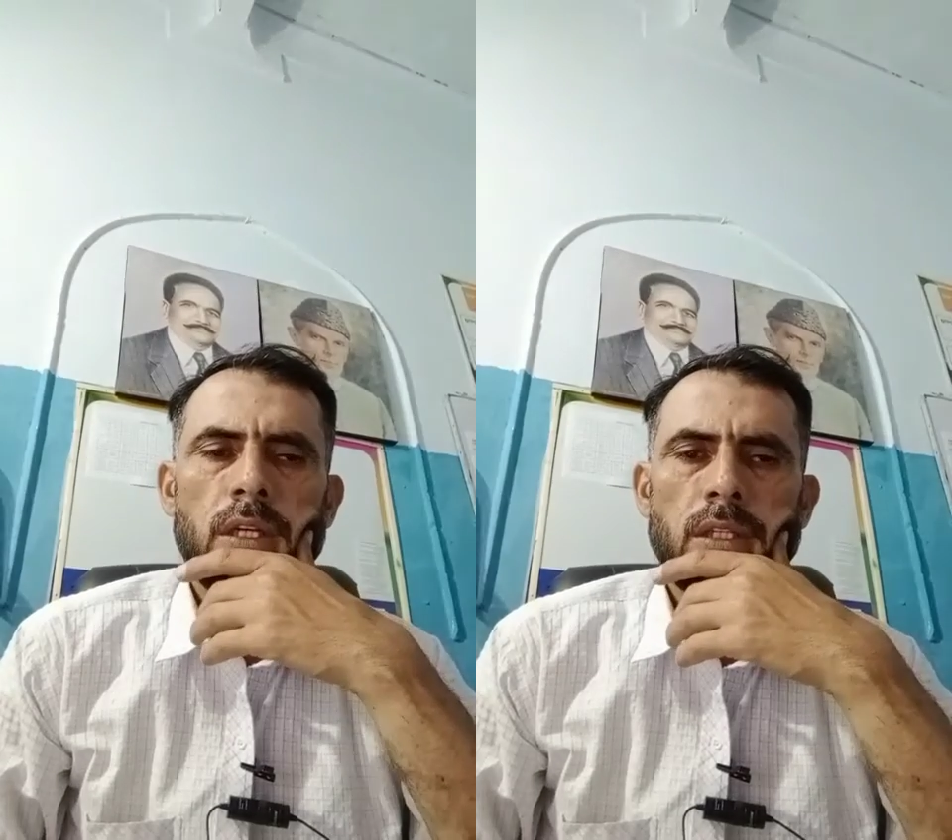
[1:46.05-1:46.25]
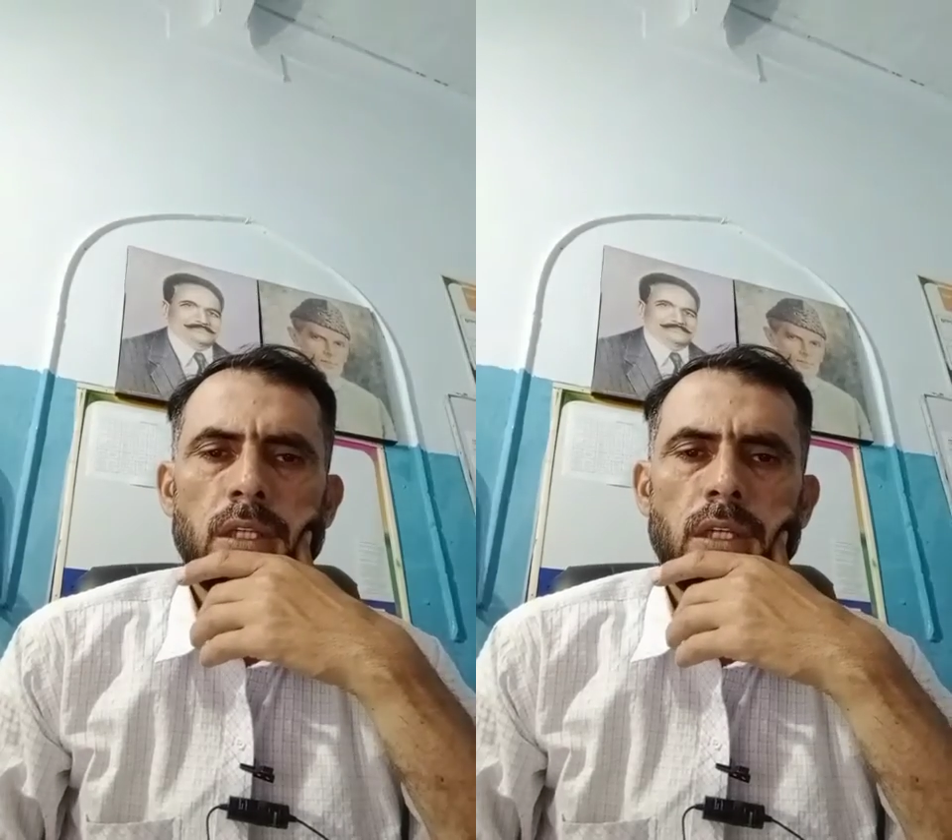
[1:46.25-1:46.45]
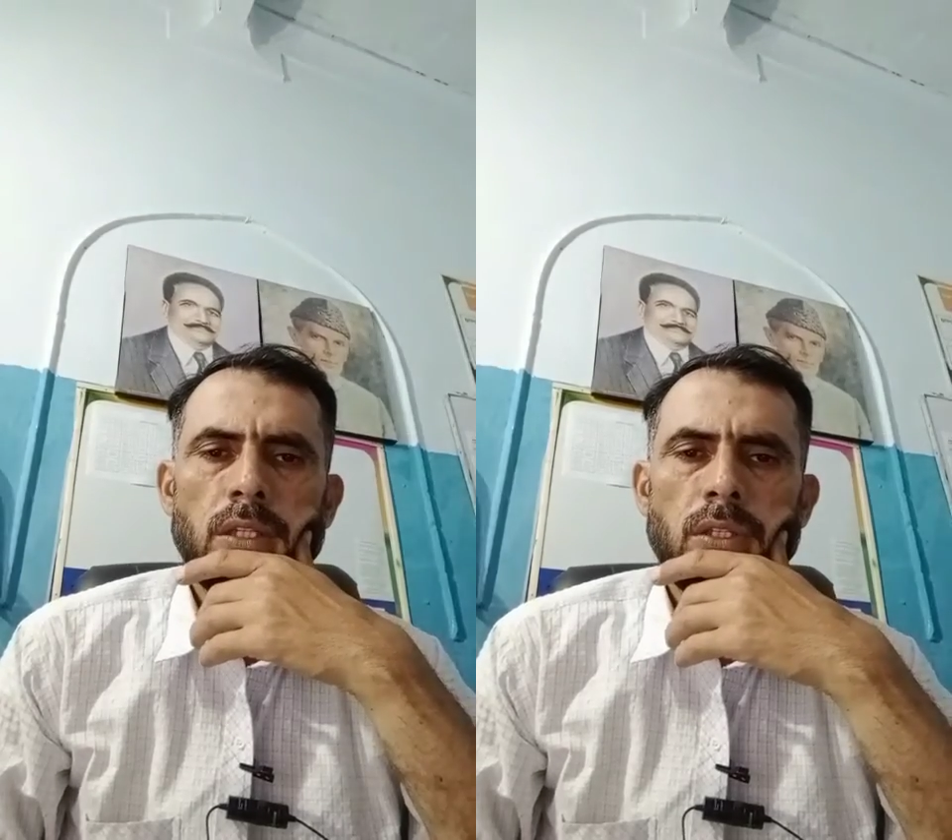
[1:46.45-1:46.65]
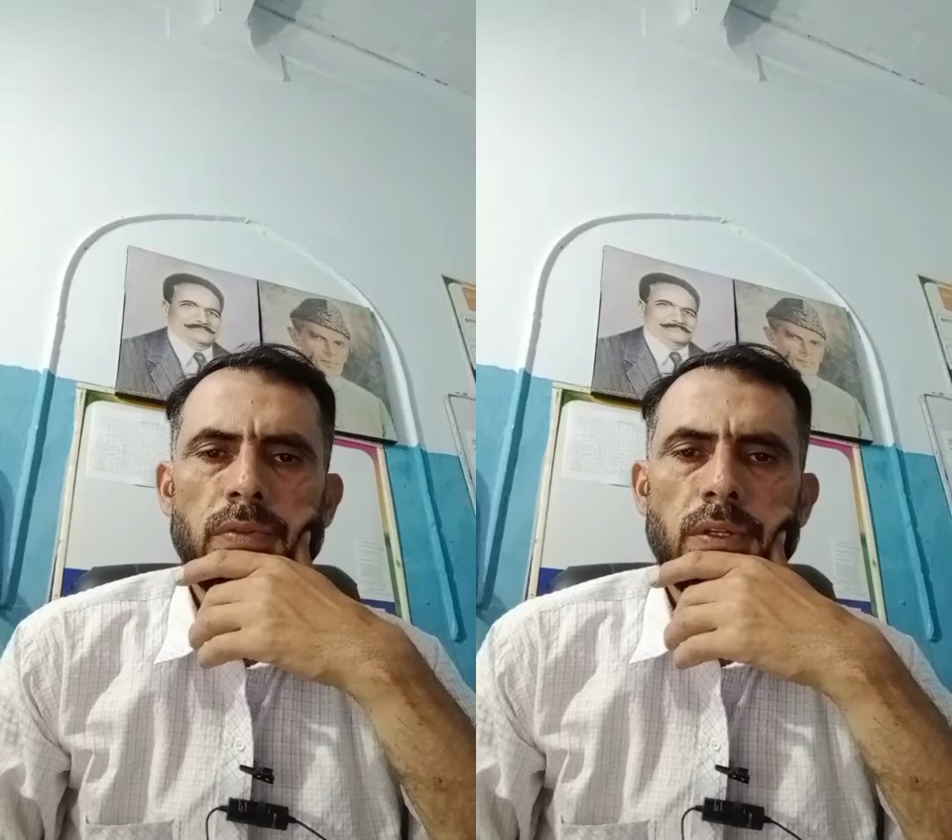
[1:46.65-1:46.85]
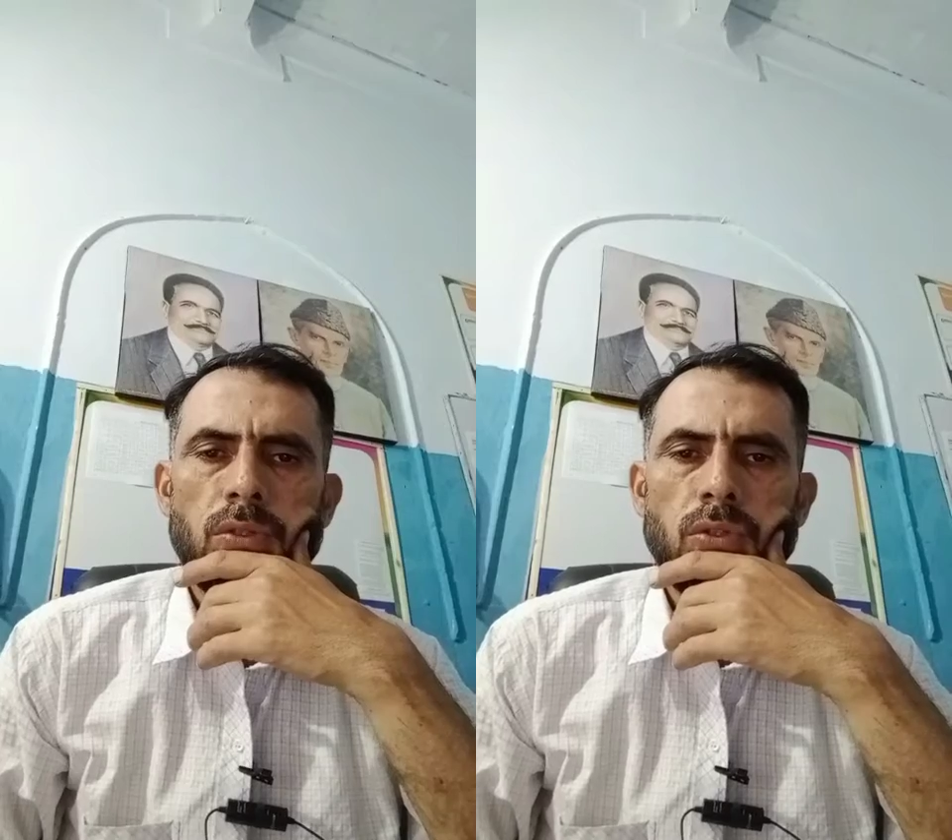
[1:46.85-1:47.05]
the answer
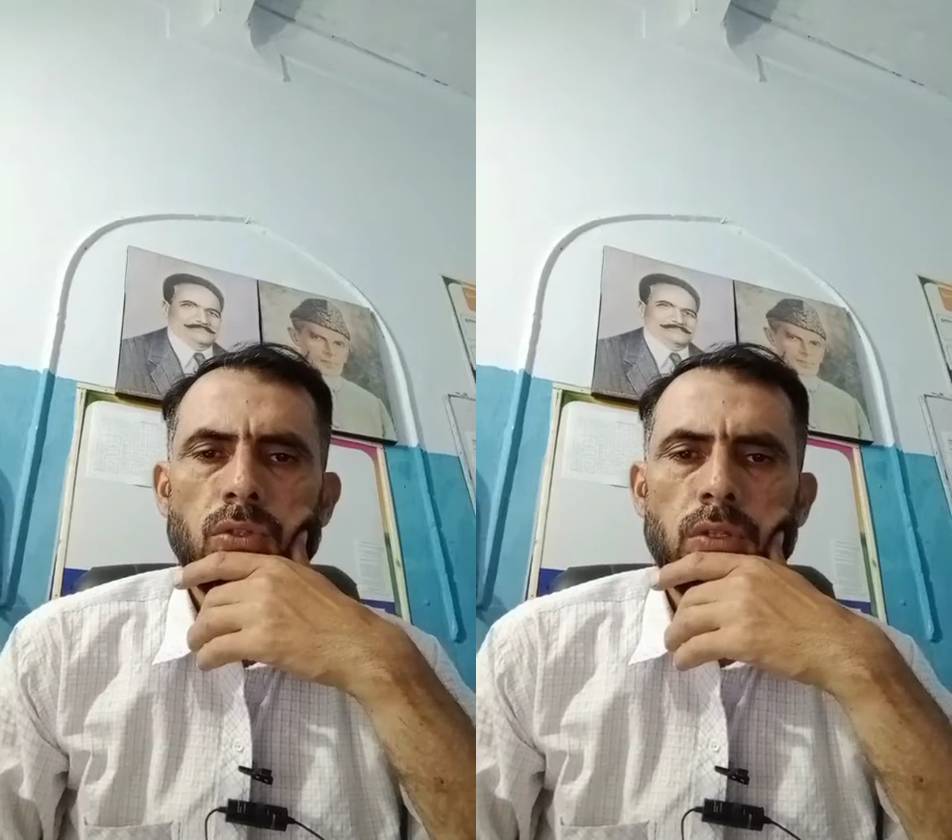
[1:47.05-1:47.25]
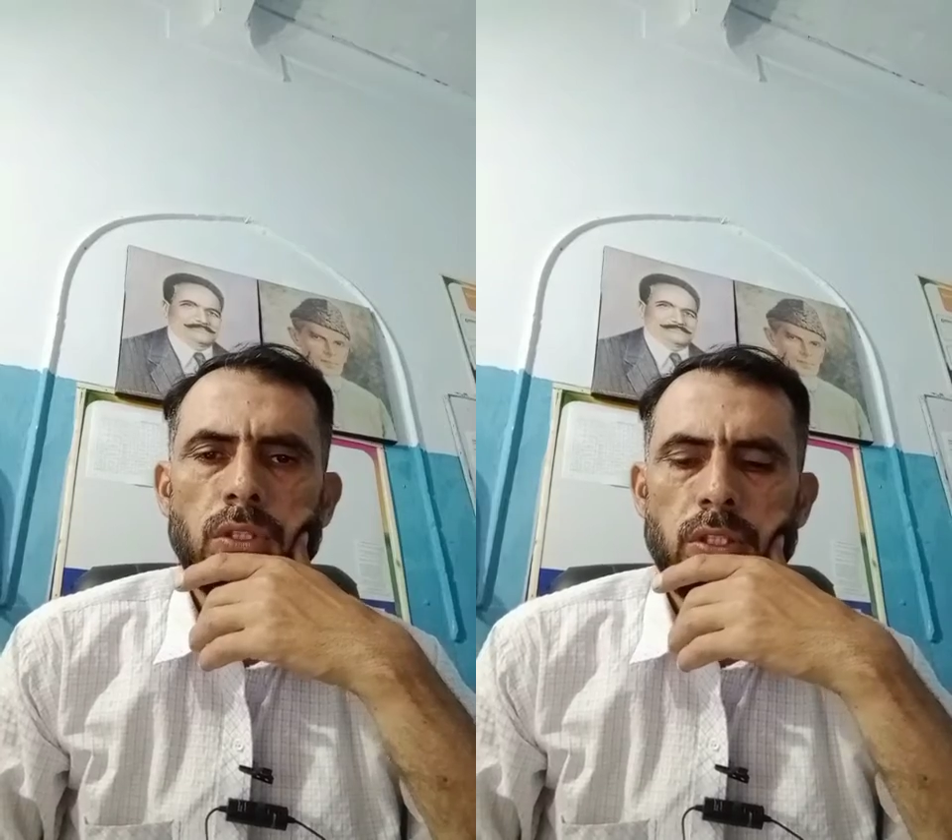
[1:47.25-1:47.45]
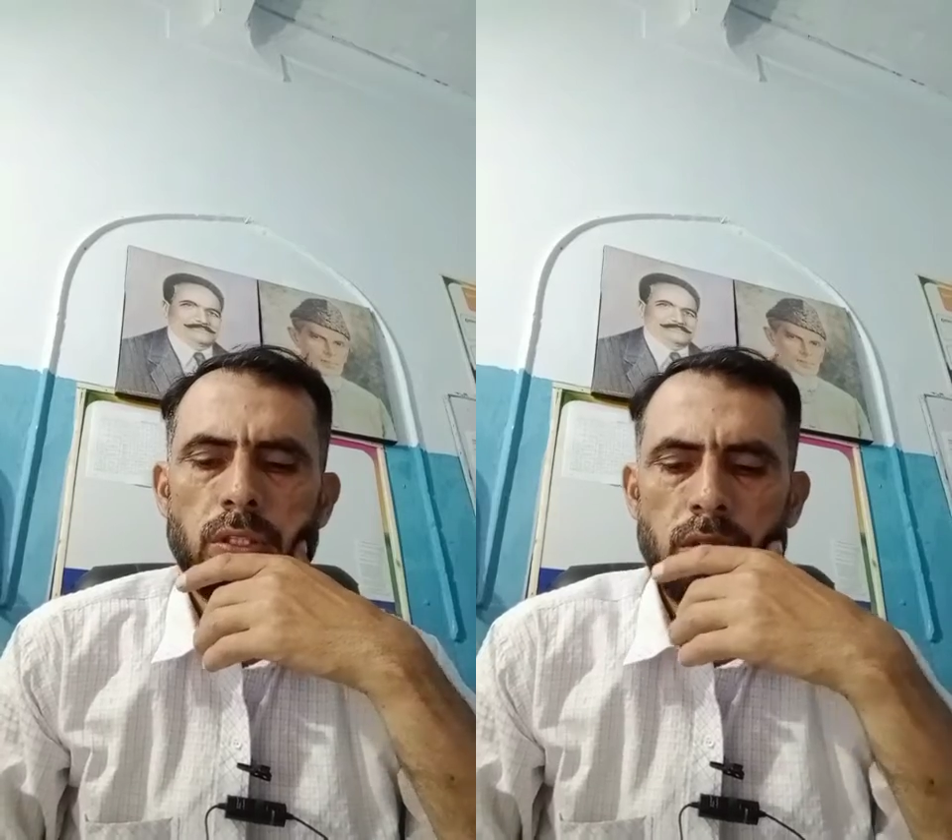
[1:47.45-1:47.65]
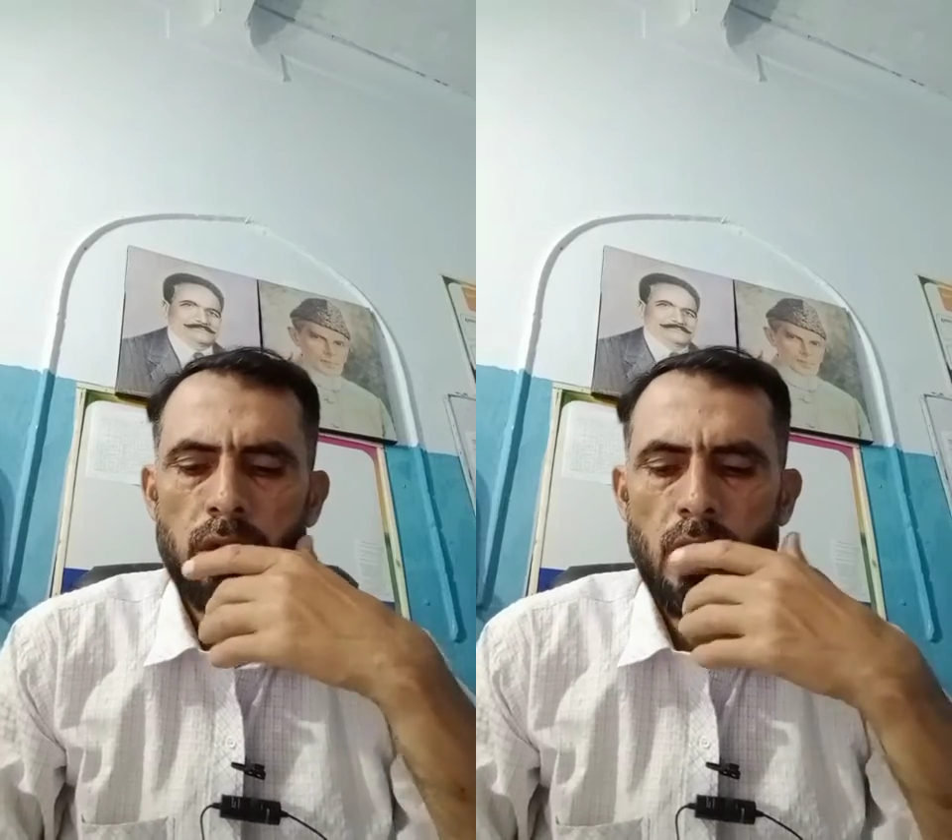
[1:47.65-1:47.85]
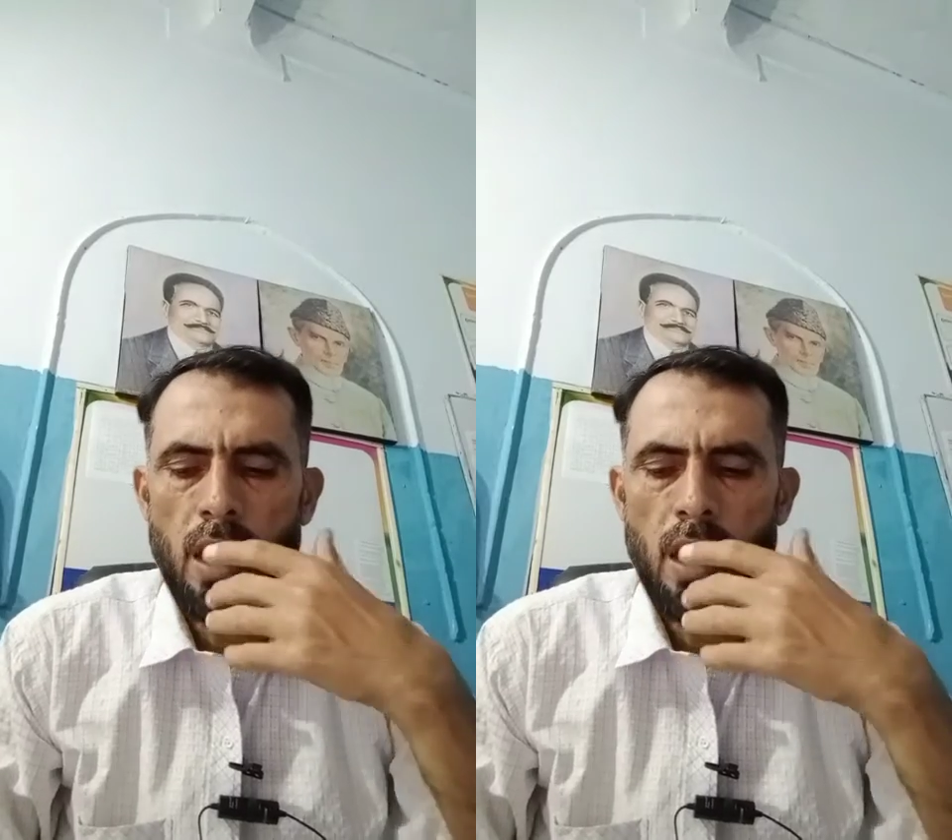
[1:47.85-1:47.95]
for those questions.